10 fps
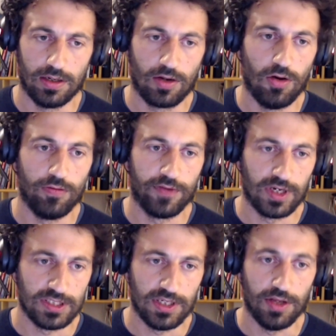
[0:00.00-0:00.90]

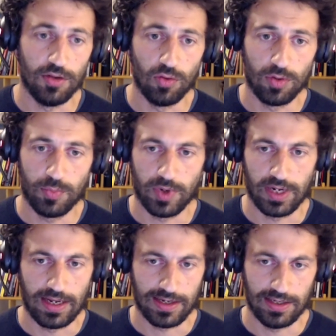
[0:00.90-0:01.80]
conference in Europe
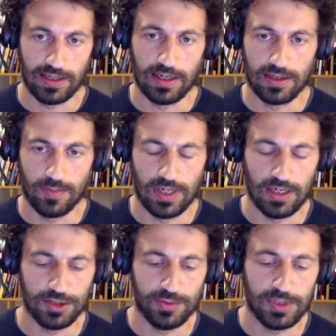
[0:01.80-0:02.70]
regarding data
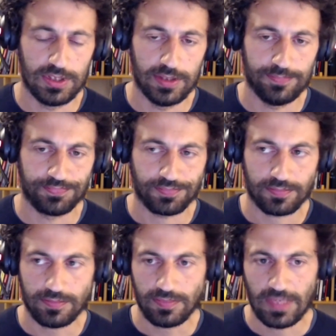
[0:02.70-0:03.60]
management,
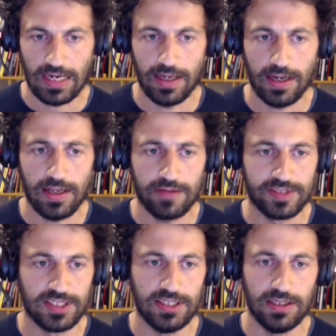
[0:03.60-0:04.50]
and I have
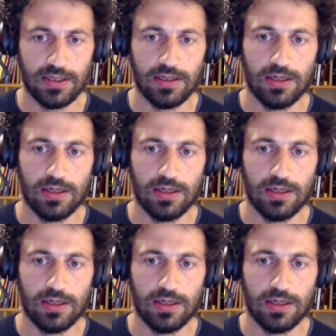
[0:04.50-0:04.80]
seen a